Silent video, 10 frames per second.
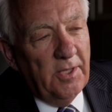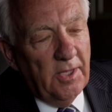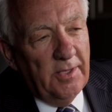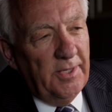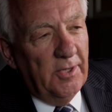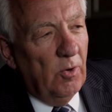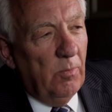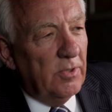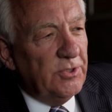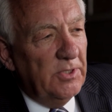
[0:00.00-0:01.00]
uh, in her
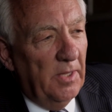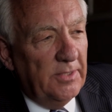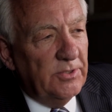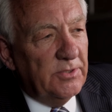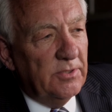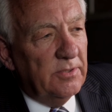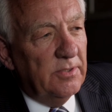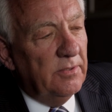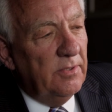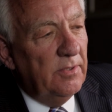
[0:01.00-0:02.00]
book she alleges that
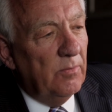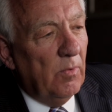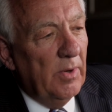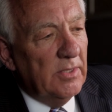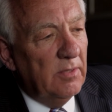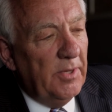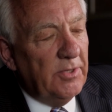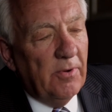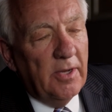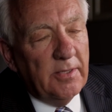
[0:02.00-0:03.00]
the Rwandan
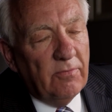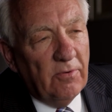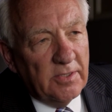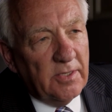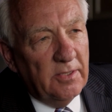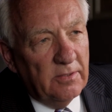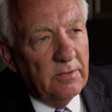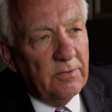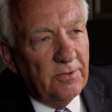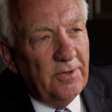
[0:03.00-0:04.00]
Patriotic Front
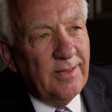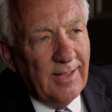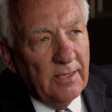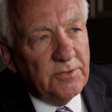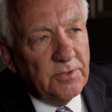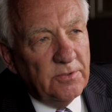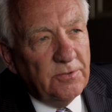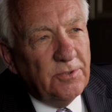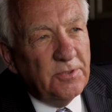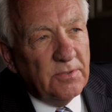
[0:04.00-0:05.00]
killed 30,000
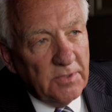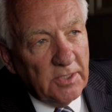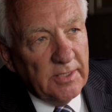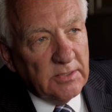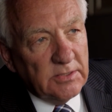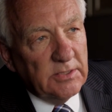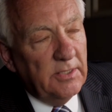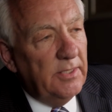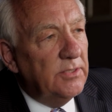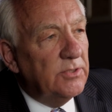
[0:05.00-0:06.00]
Hutu civilians
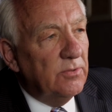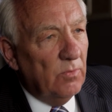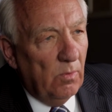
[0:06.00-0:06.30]
in eastern